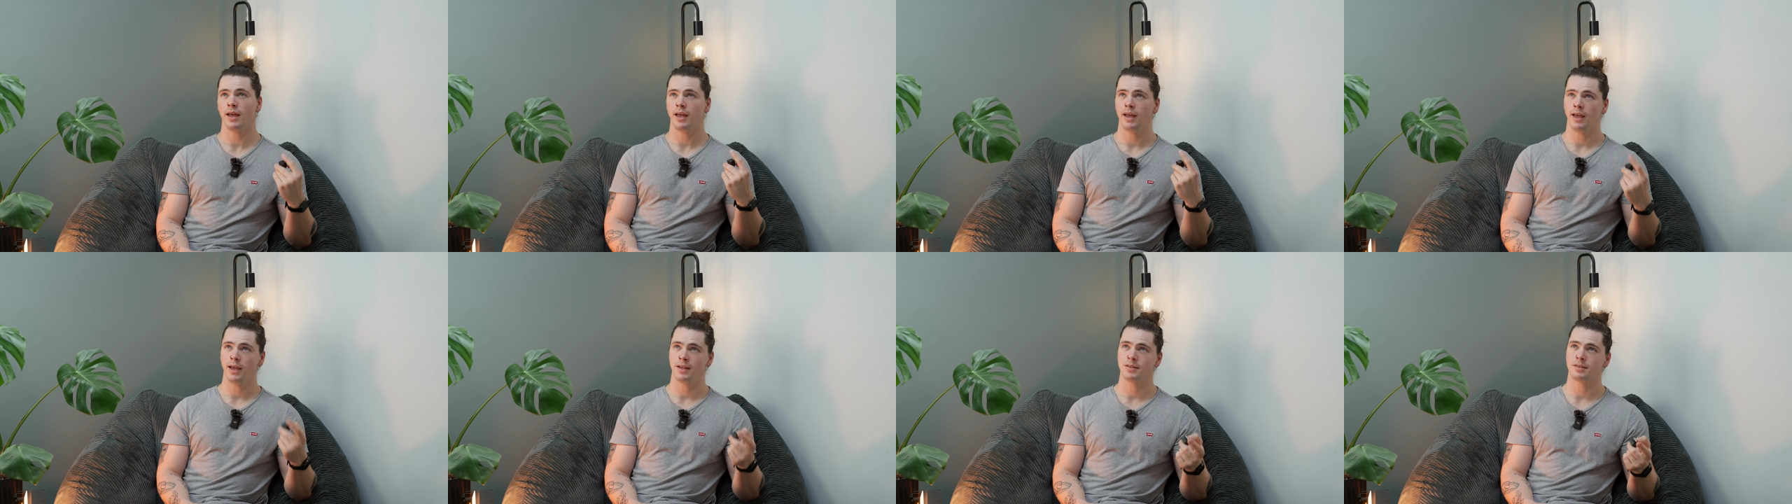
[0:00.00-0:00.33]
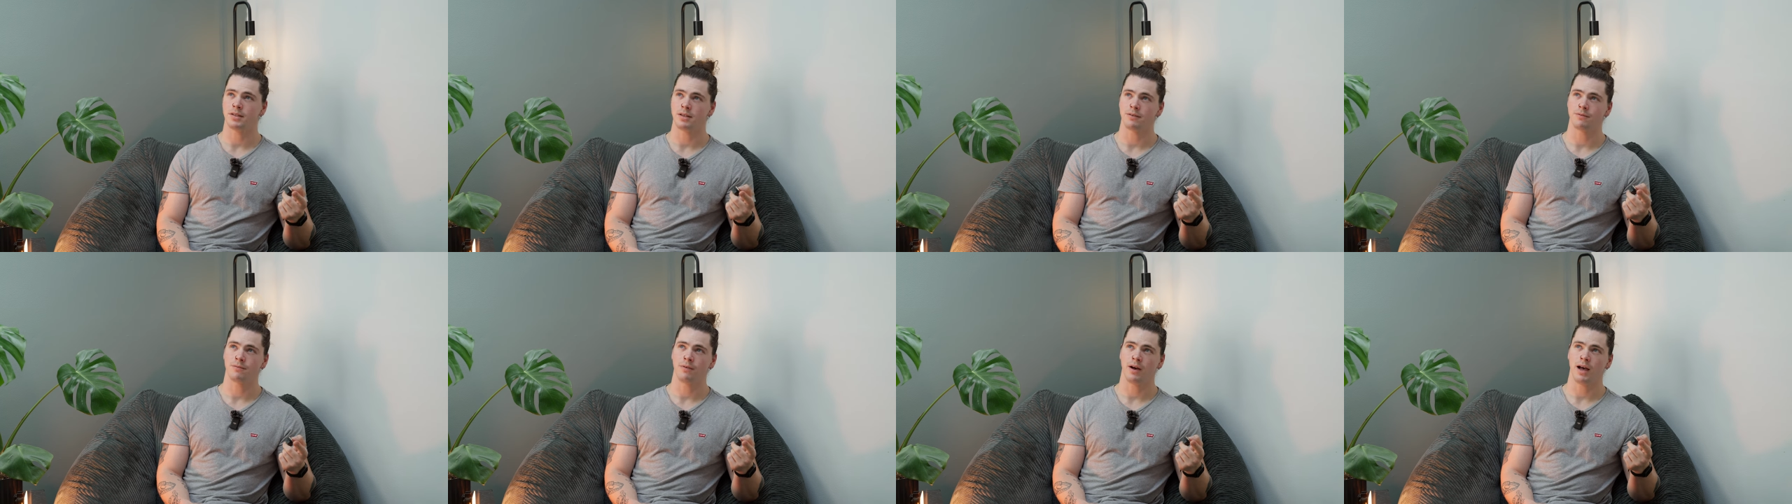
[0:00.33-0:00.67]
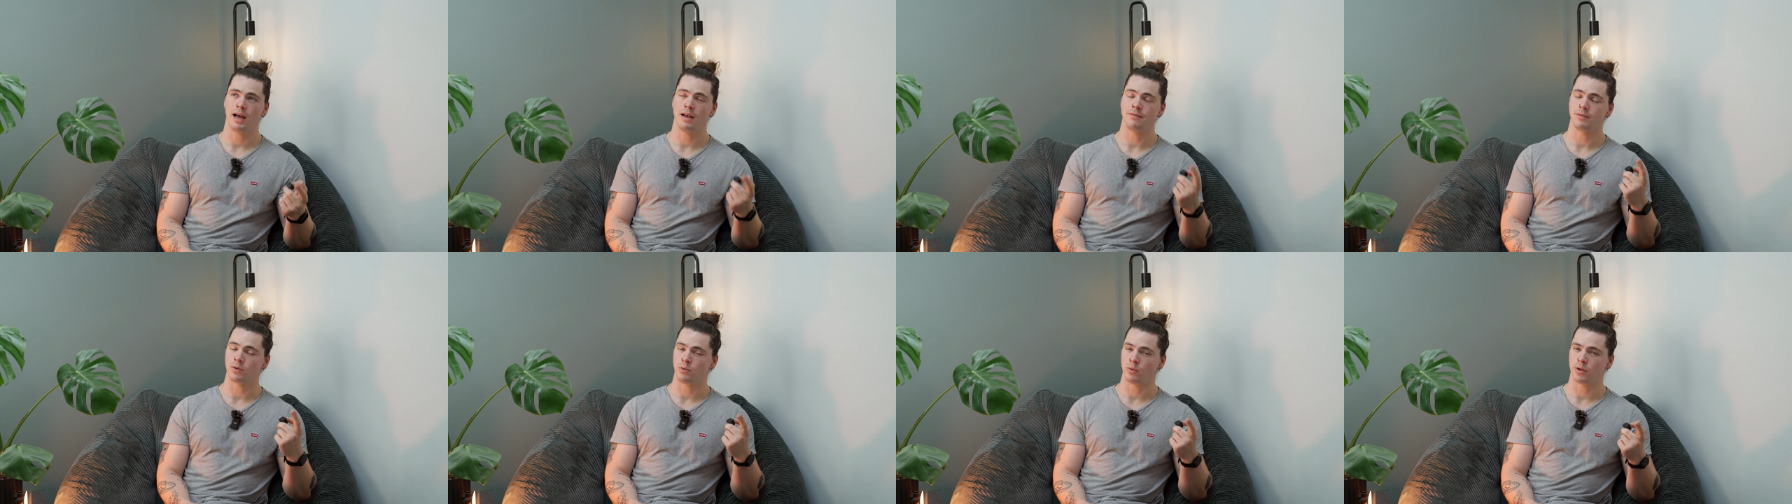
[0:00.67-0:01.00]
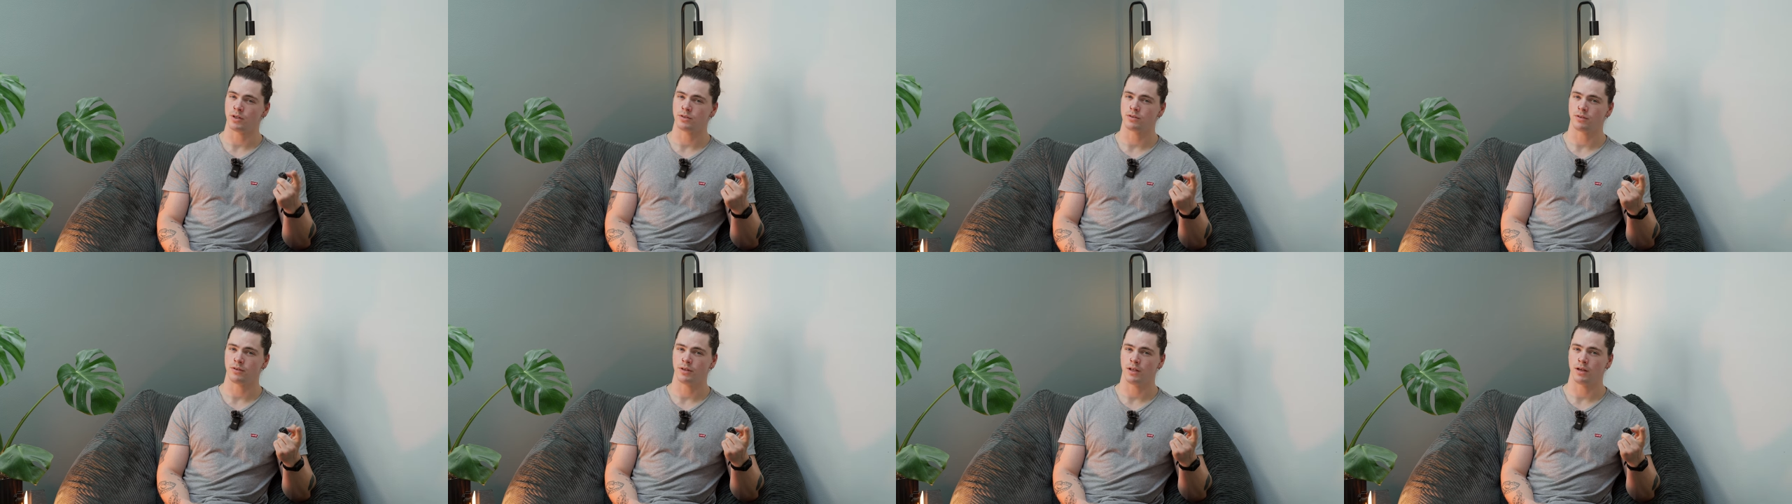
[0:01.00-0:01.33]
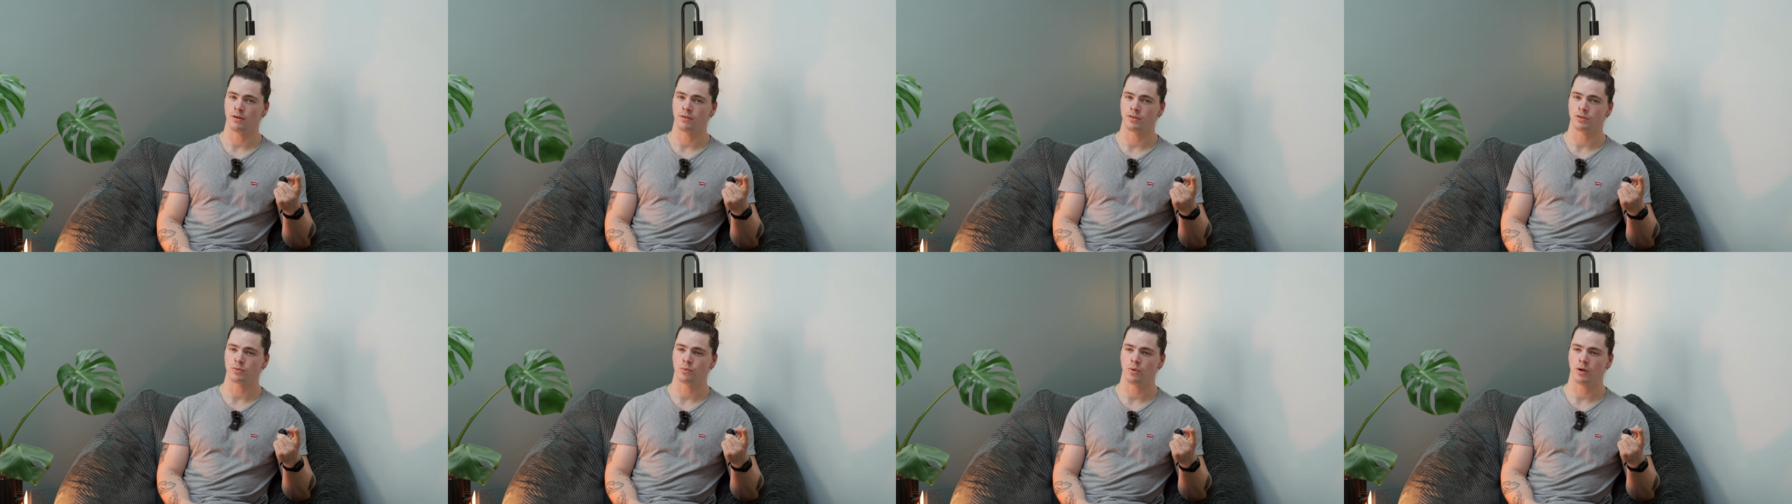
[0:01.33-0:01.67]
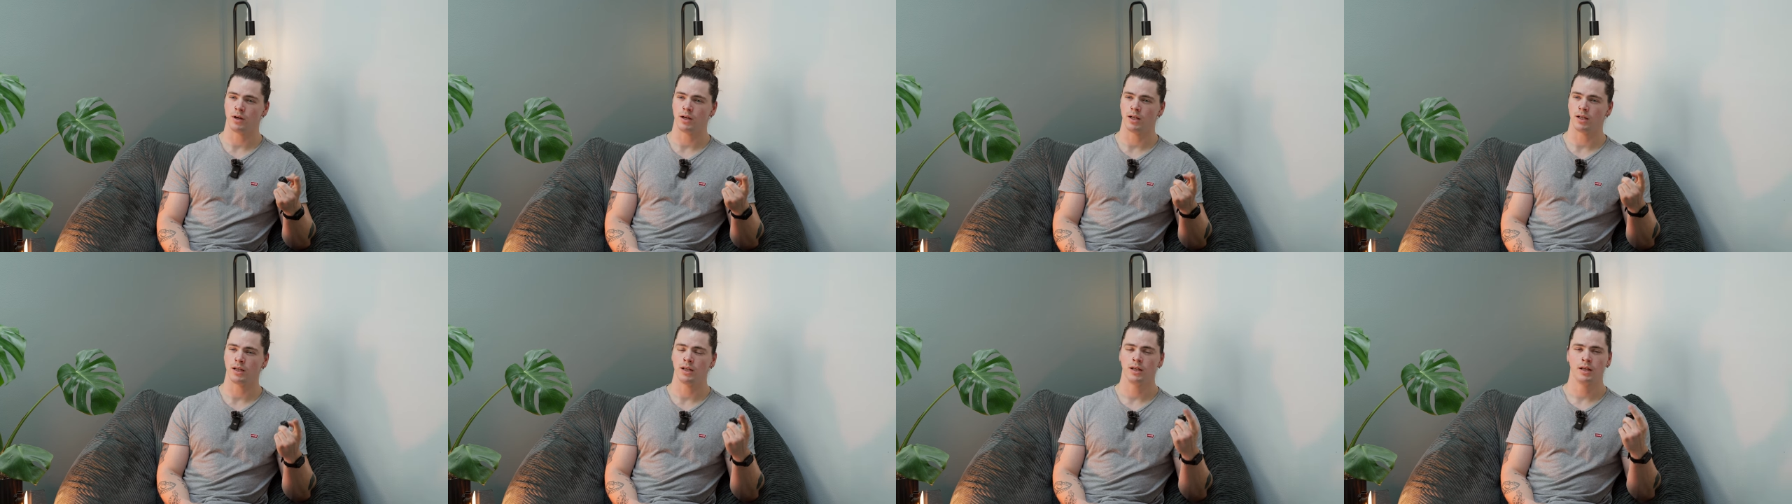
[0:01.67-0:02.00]
X E five, it worked on there as
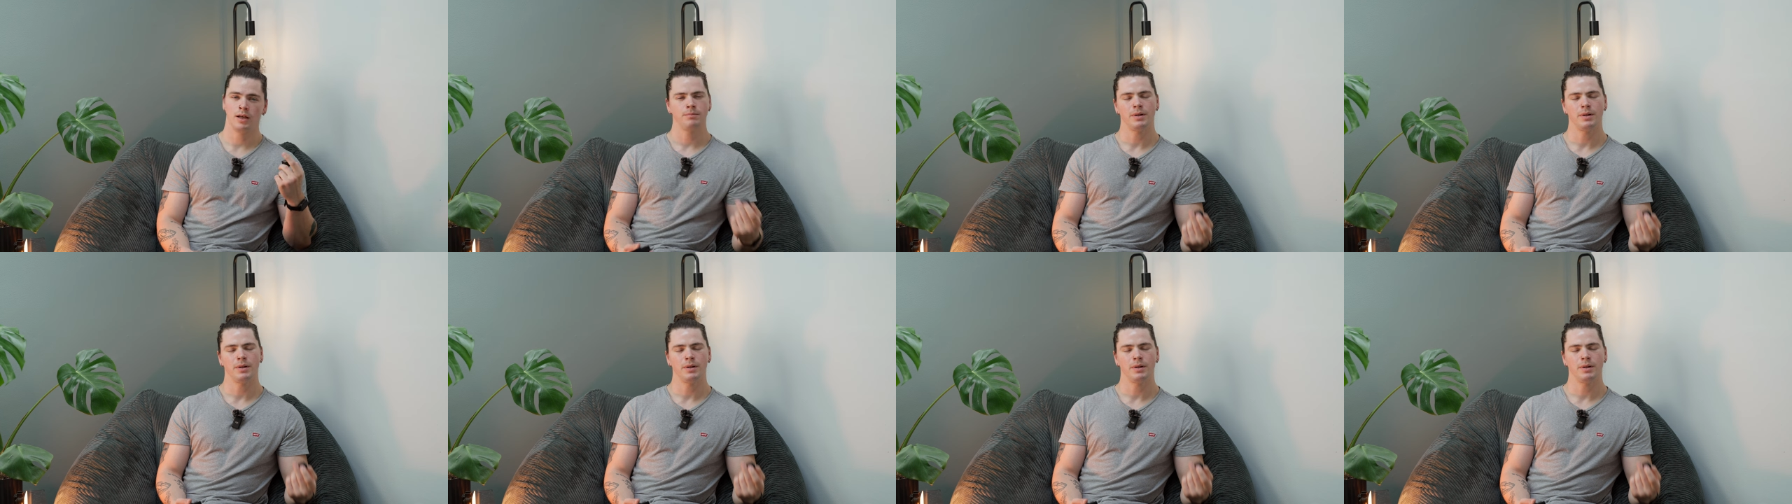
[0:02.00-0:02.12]
well.